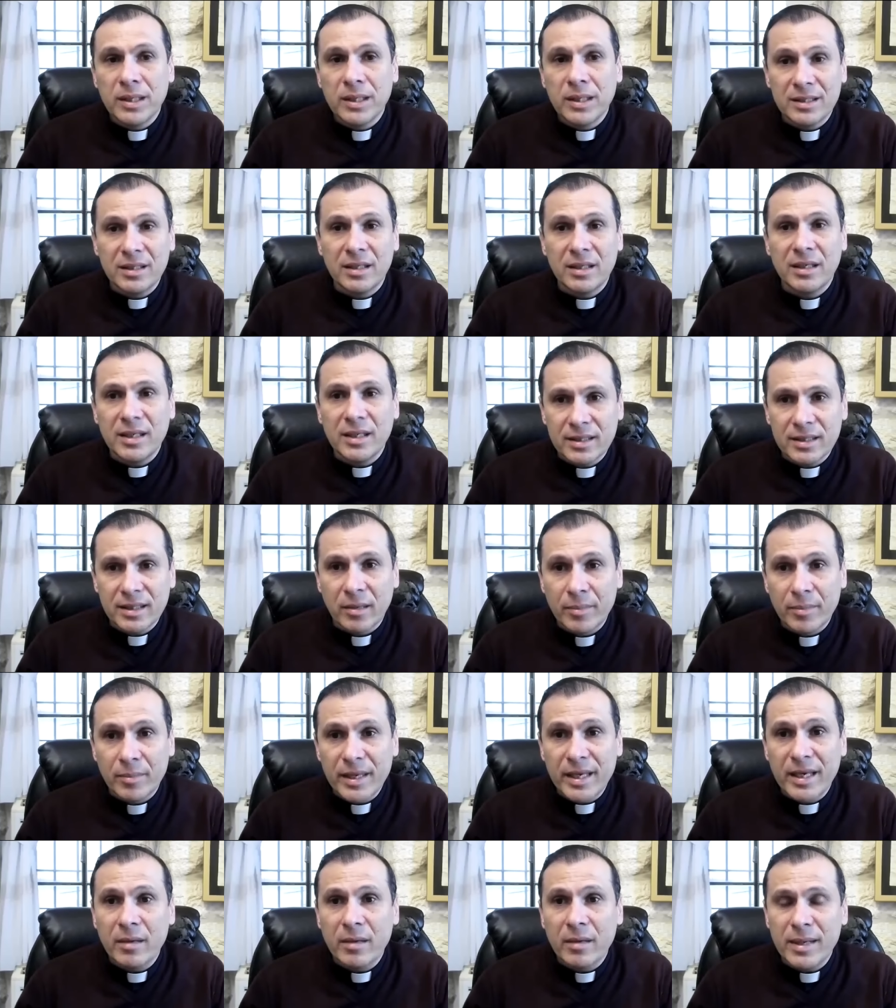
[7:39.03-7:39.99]
Palestinians are
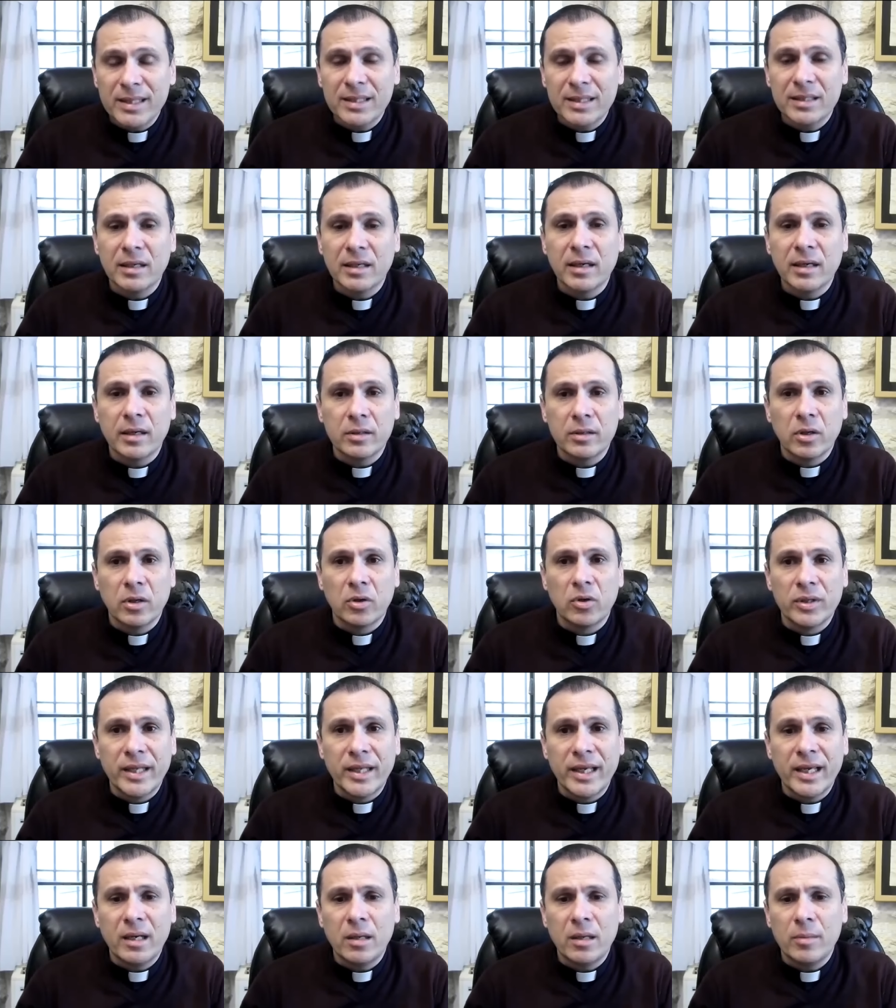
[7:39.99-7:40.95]
being massacred on a
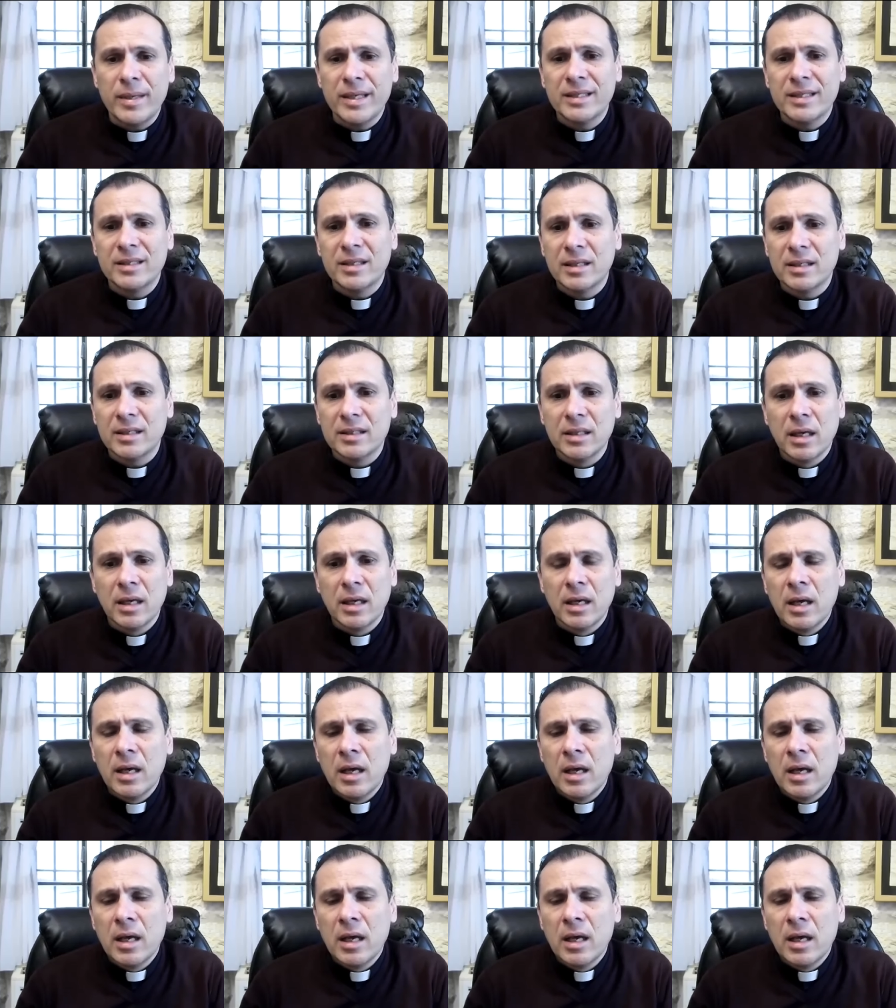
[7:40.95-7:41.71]
daily basis.